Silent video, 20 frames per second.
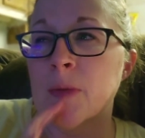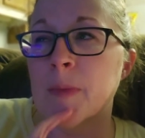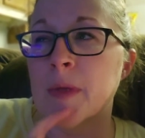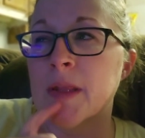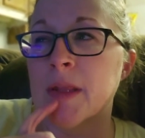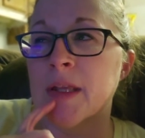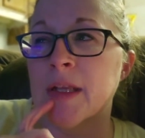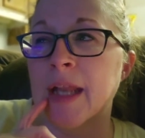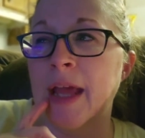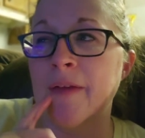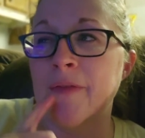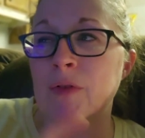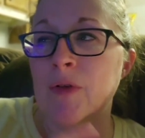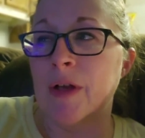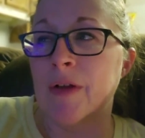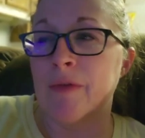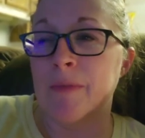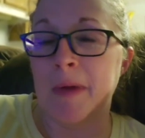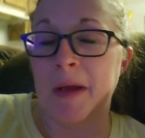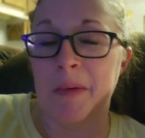but then after
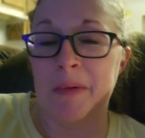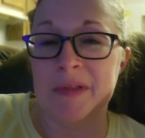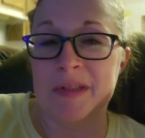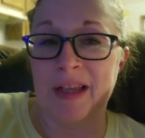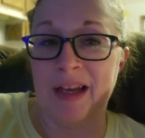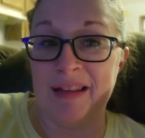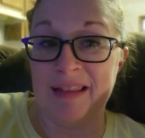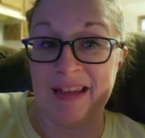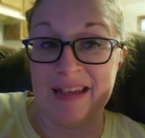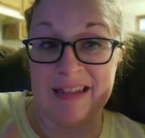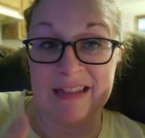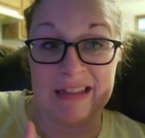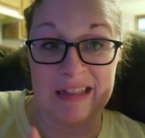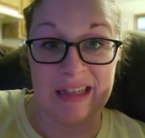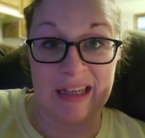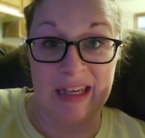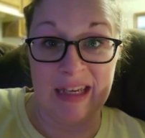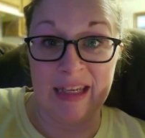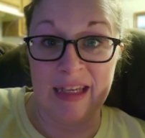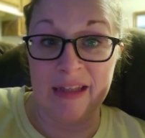everybody was like, they
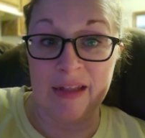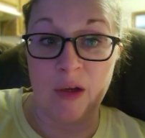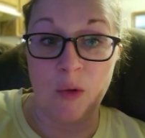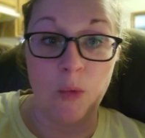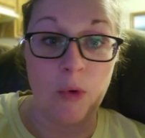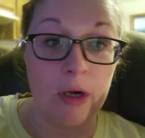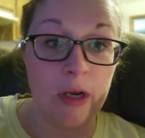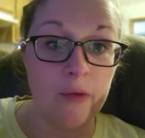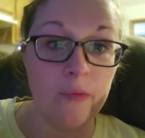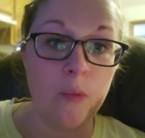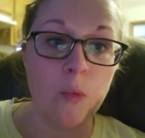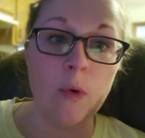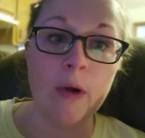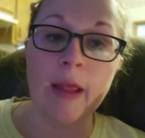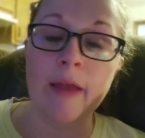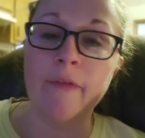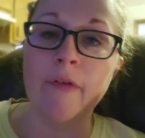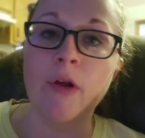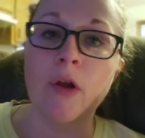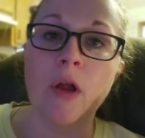stink and they're
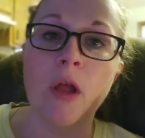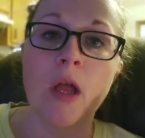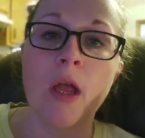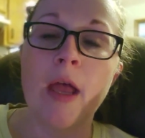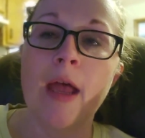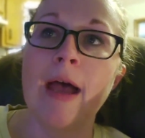whatever,